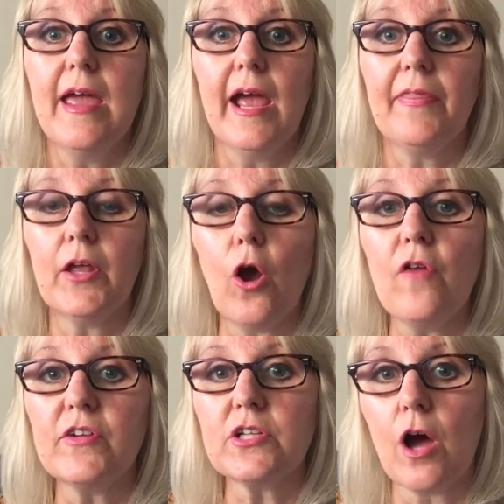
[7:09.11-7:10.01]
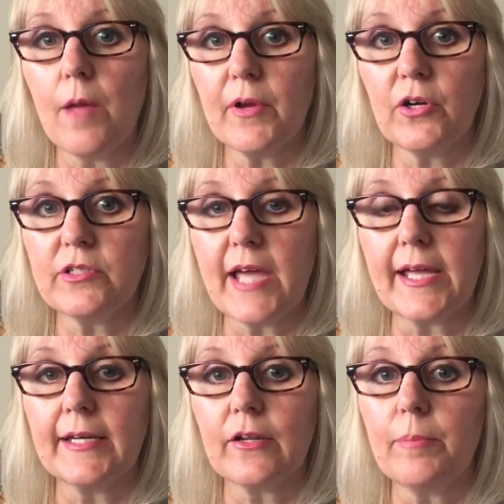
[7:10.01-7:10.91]
And then over time, it could
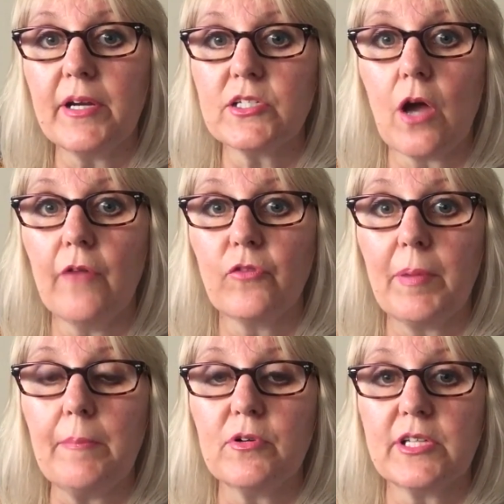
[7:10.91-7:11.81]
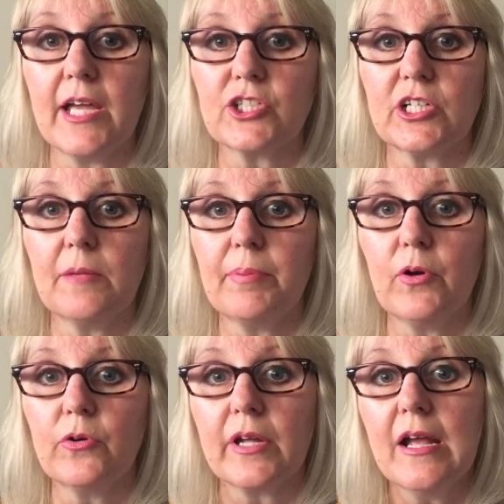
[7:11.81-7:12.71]
take a little bit of time for people to actually
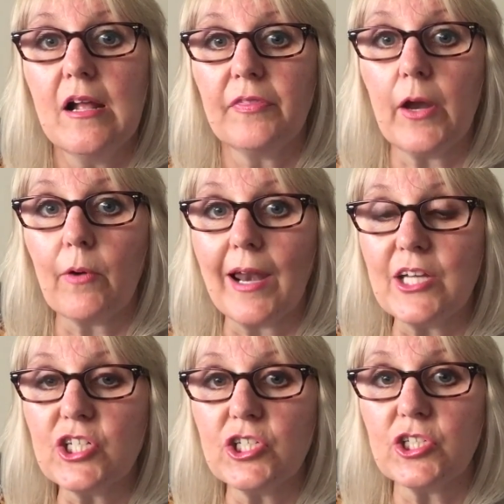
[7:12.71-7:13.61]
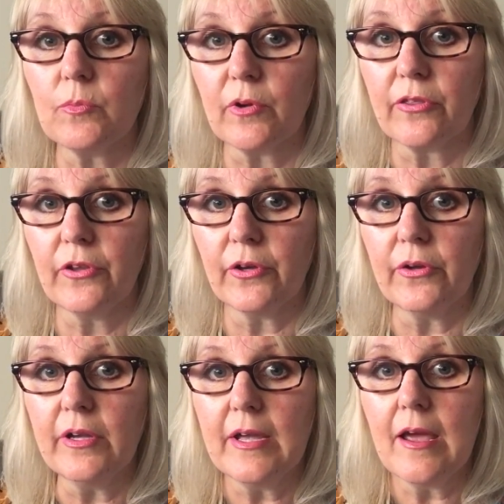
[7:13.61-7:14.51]
build that relationship with
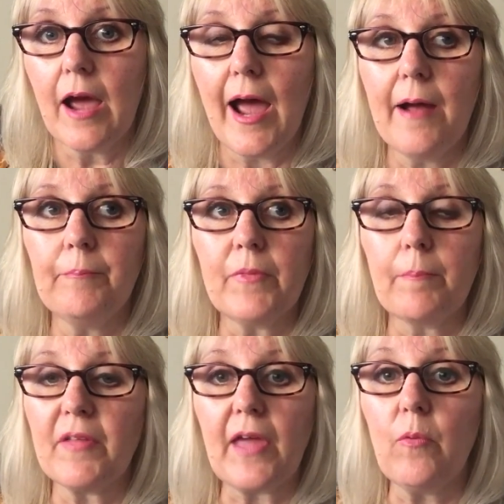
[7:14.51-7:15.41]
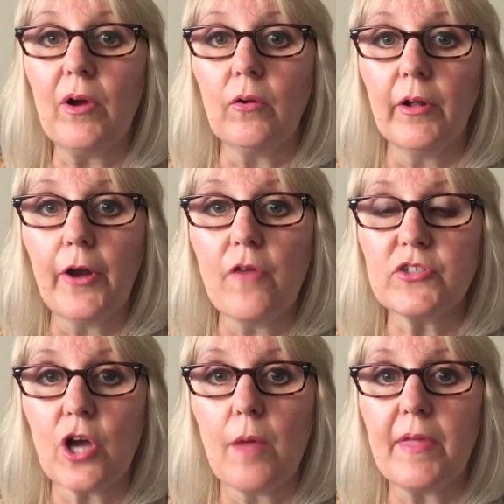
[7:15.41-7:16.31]
you, but they will, and over
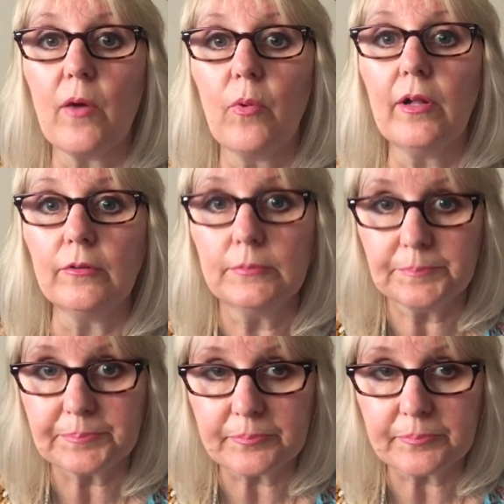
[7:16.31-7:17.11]
time they will.